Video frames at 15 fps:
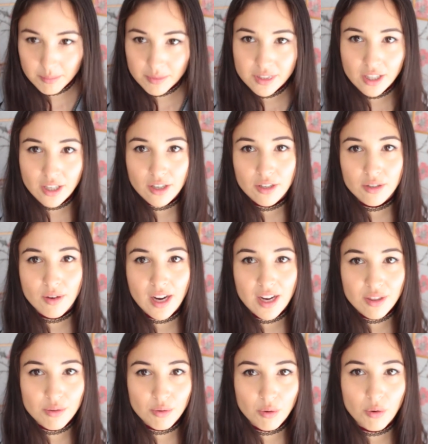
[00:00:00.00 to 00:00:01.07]
So I
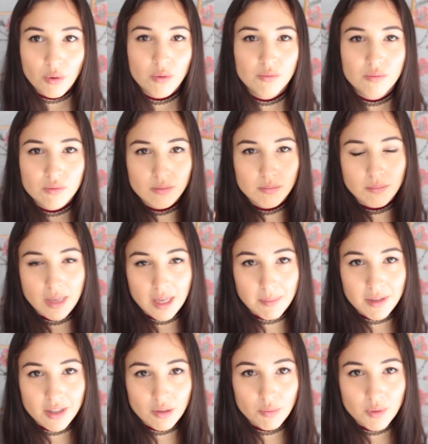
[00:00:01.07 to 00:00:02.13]
thought
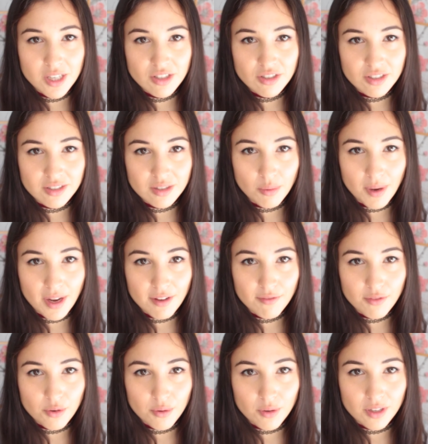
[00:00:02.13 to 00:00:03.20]
maybe the winge is the way
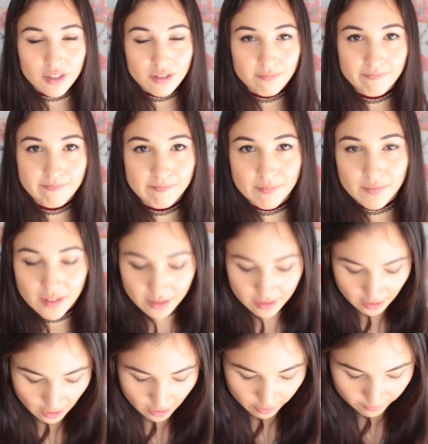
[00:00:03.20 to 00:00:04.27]
forward.
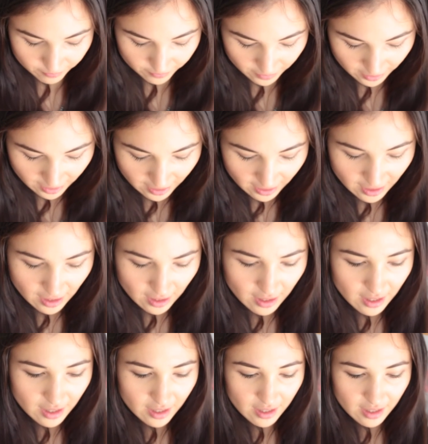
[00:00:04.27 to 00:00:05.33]
So
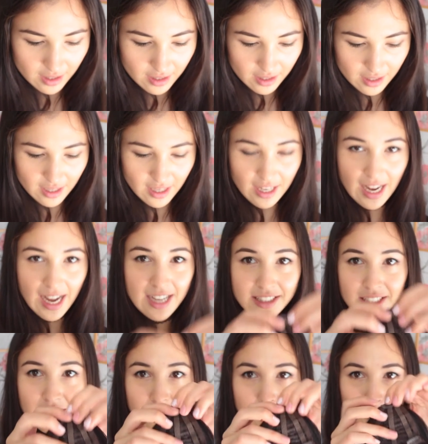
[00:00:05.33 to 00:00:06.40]
it has
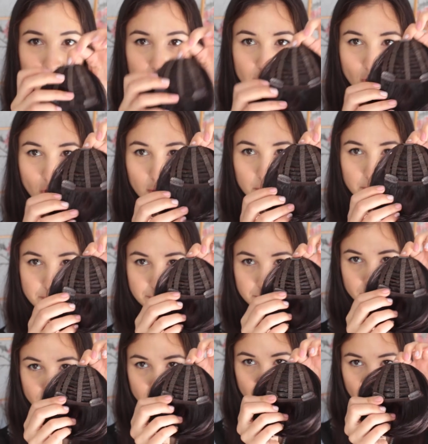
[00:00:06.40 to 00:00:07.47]
a clip at the top,
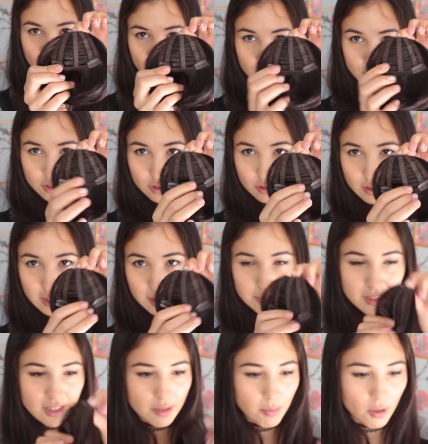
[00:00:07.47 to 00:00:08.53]
two clips
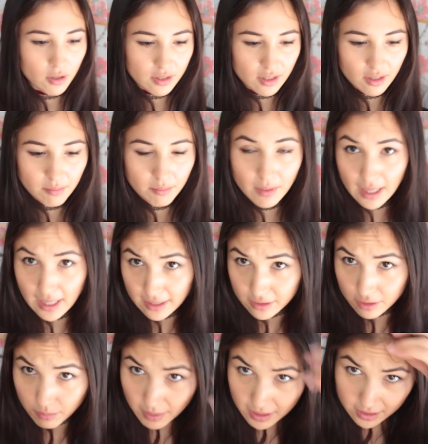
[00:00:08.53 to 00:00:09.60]
at the bottom, and
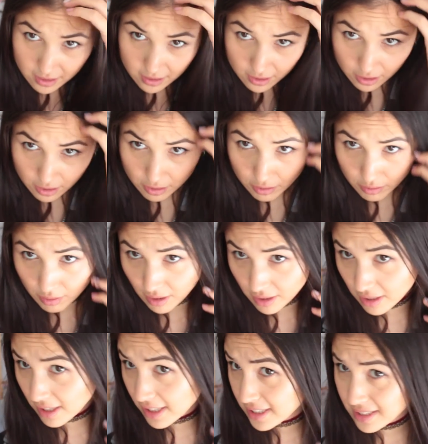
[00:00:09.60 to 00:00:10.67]
you're meant to do a
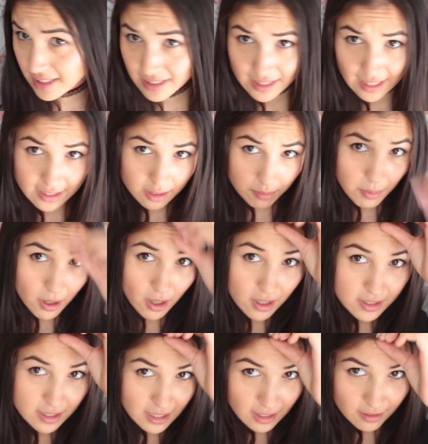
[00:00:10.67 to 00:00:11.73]
nice center
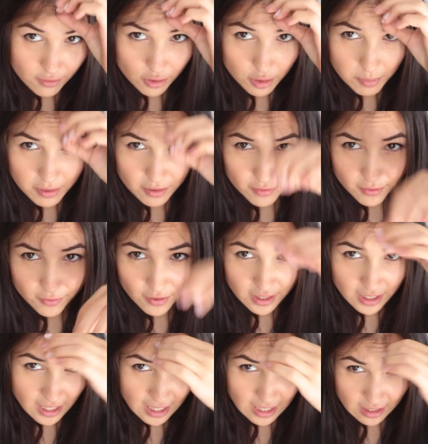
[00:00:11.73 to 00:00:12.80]
parting. I've got a bit of a
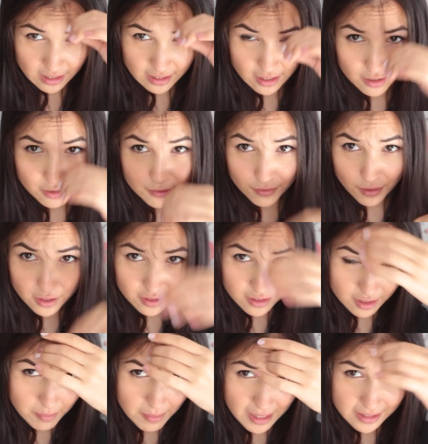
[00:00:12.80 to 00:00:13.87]
funny hairline at the front,
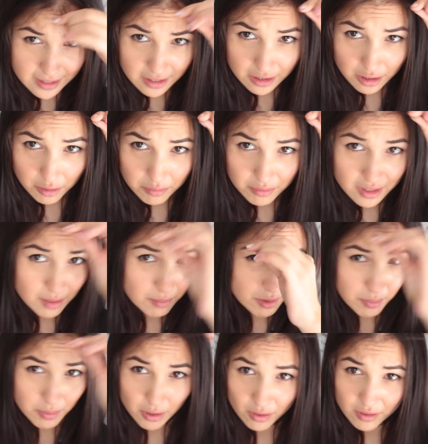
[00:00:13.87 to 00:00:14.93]
some hairs that don't seem to
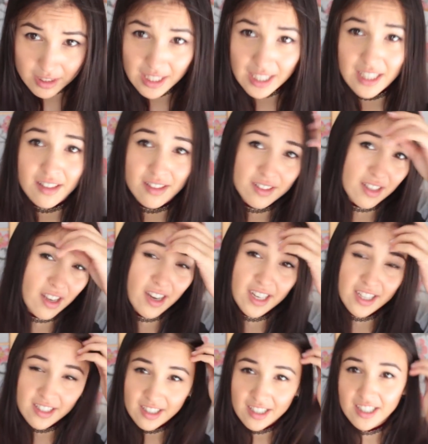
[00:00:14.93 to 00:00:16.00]
belong to either
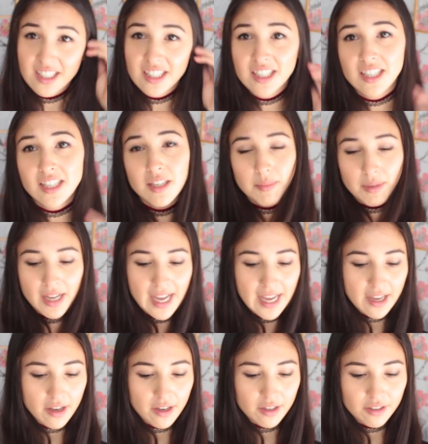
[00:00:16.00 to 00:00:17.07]
side. But
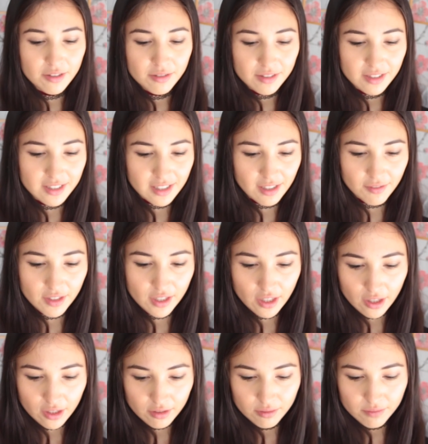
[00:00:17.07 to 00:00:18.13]
hey ho, let's give it a
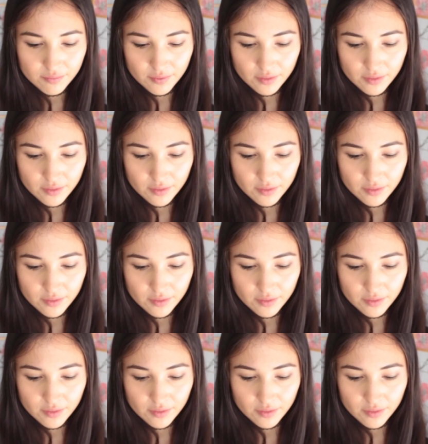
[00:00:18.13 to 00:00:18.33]
go.